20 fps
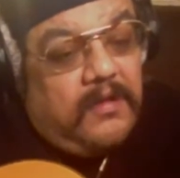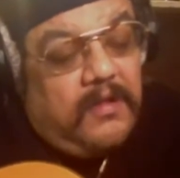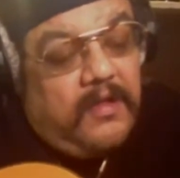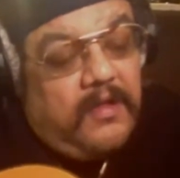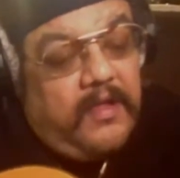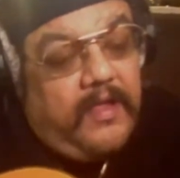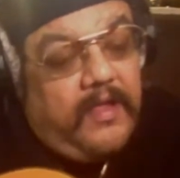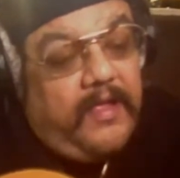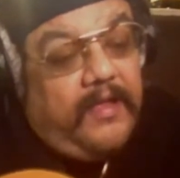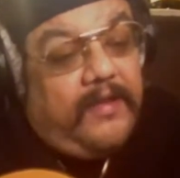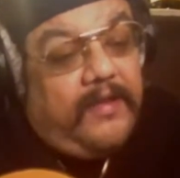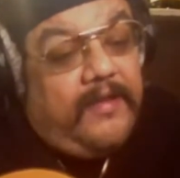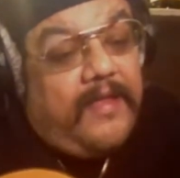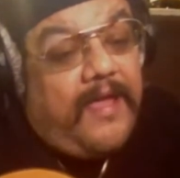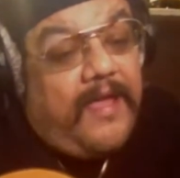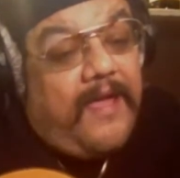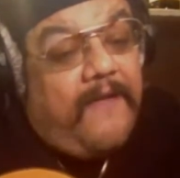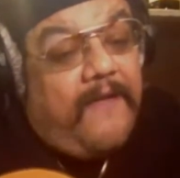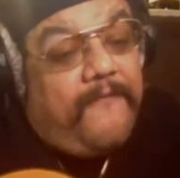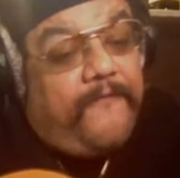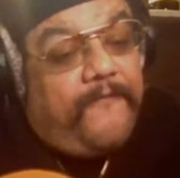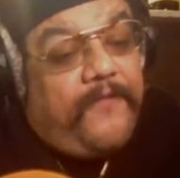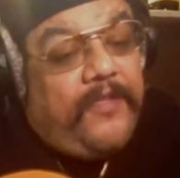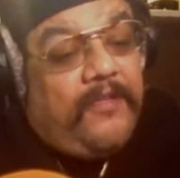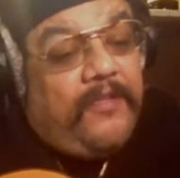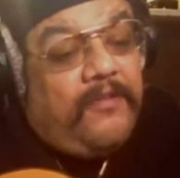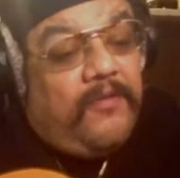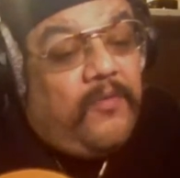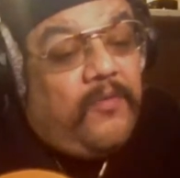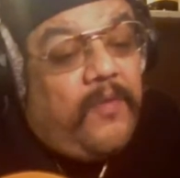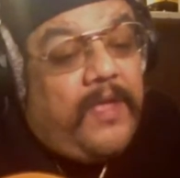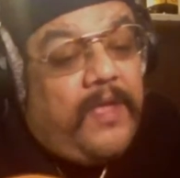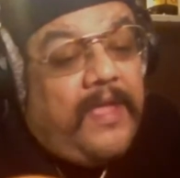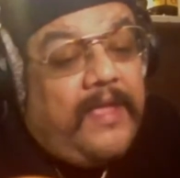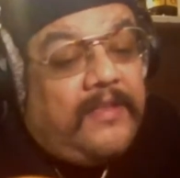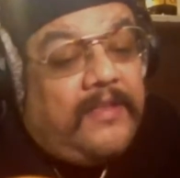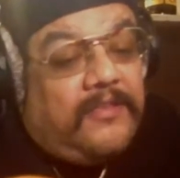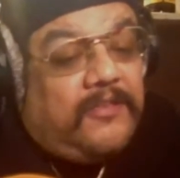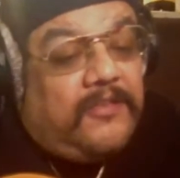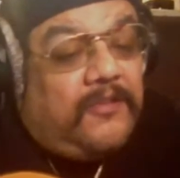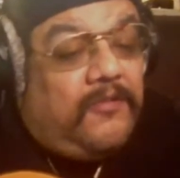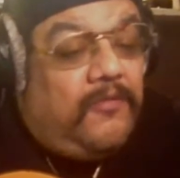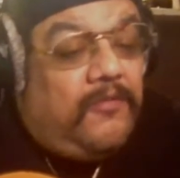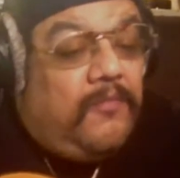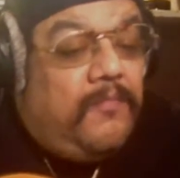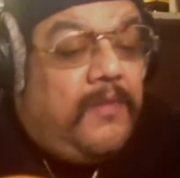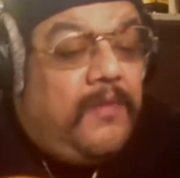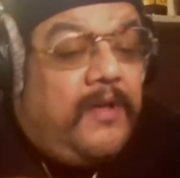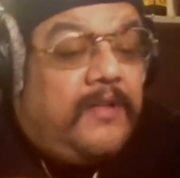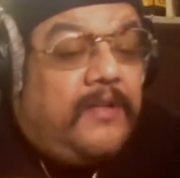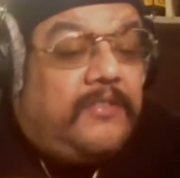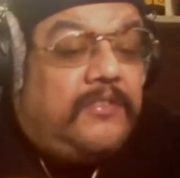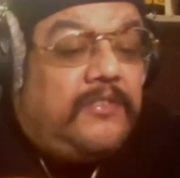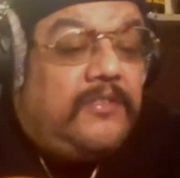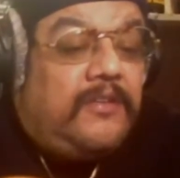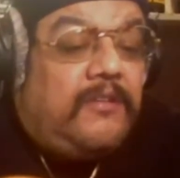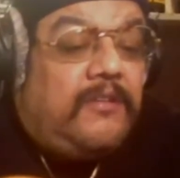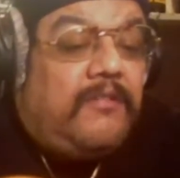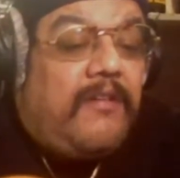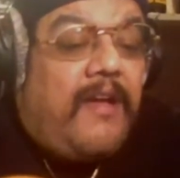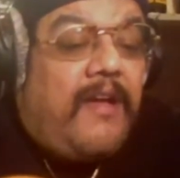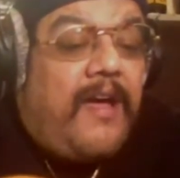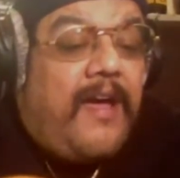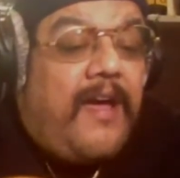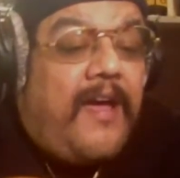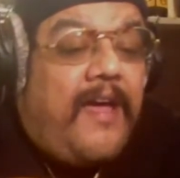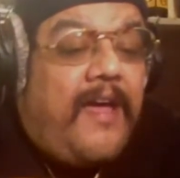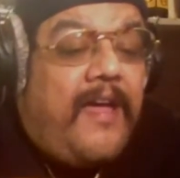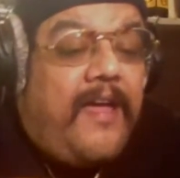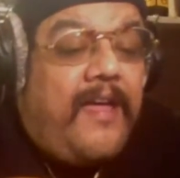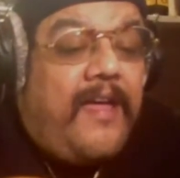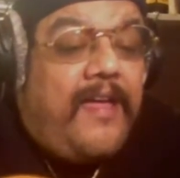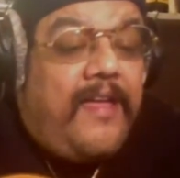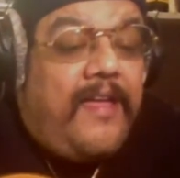And I feel way too much to cry.